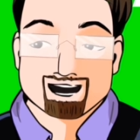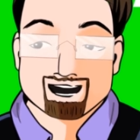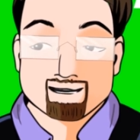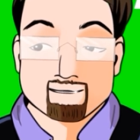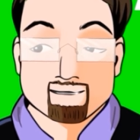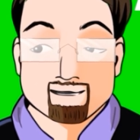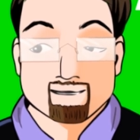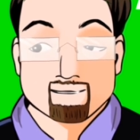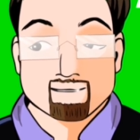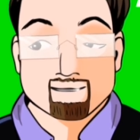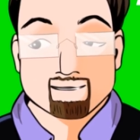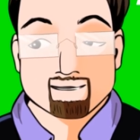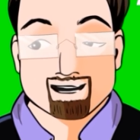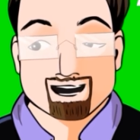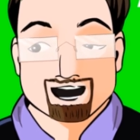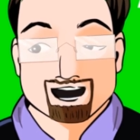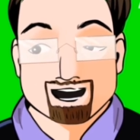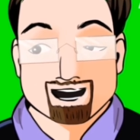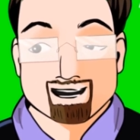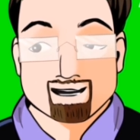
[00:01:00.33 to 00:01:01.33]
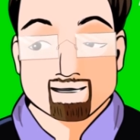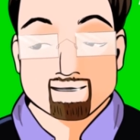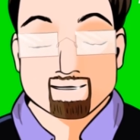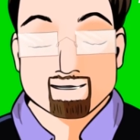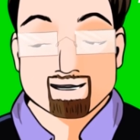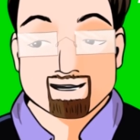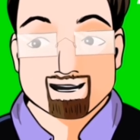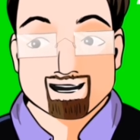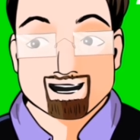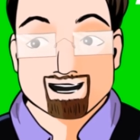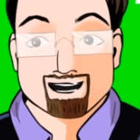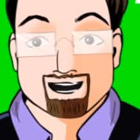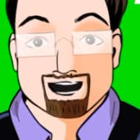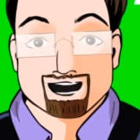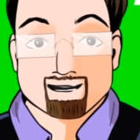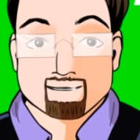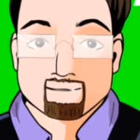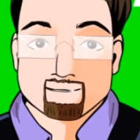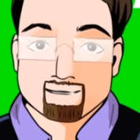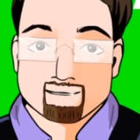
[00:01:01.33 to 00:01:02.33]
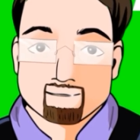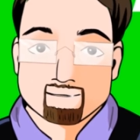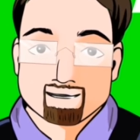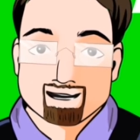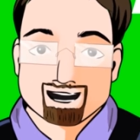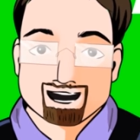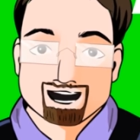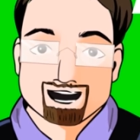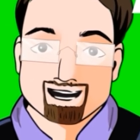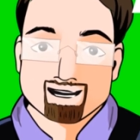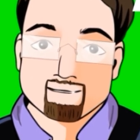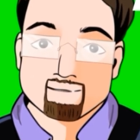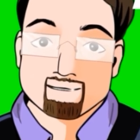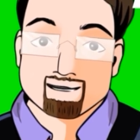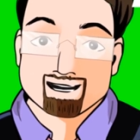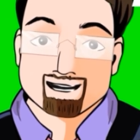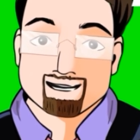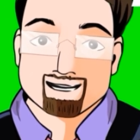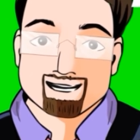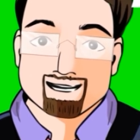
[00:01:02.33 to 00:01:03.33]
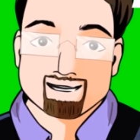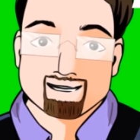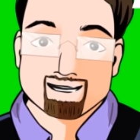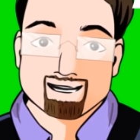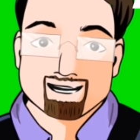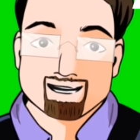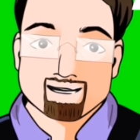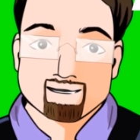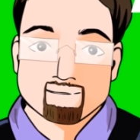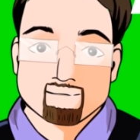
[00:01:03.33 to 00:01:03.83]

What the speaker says: upload some audio, or upload a 360